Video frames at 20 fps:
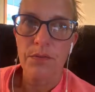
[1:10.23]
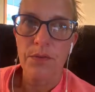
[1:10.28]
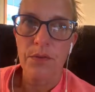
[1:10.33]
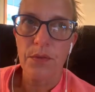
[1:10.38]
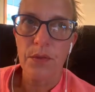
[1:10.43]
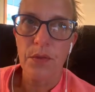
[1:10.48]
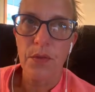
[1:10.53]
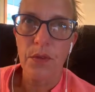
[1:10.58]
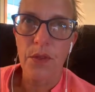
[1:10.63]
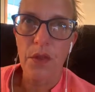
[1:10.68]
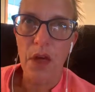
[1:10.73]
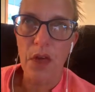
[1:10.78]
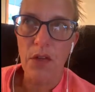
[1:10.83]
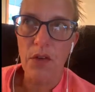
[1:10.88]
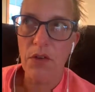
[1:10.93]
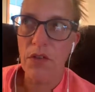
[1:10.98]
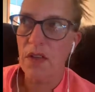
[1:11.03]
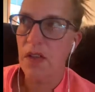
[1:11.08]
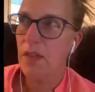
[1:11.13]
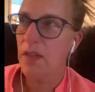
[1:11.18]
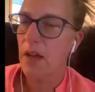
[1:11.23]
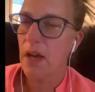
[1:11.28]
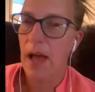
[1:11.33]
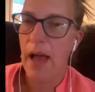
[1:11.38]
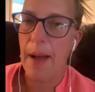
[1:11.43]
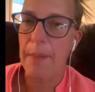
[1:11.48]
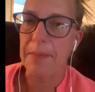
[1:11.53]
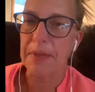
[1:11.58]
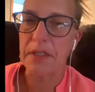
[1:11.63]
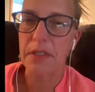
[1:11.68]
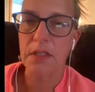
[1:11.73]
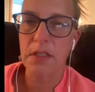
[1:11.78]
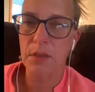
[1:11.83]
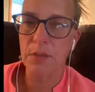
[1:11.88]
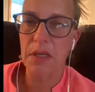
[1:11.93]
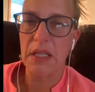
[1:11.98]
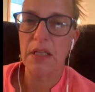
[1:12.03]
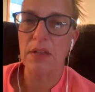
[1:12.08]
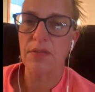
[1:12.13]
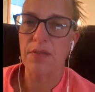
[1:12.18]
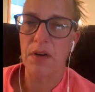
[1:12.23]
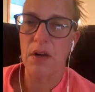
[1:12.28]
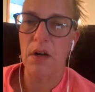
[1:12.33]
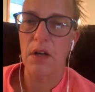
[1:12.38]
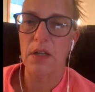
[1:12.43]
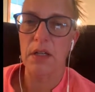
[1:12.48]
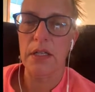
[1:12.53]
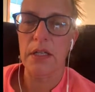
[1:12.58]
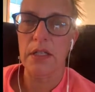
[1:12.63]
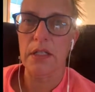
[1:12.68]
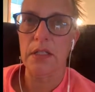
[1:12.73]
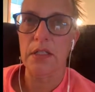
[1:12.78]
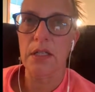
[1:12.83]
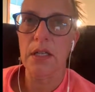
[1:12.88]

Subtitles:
the other thing that happens to me in the fall is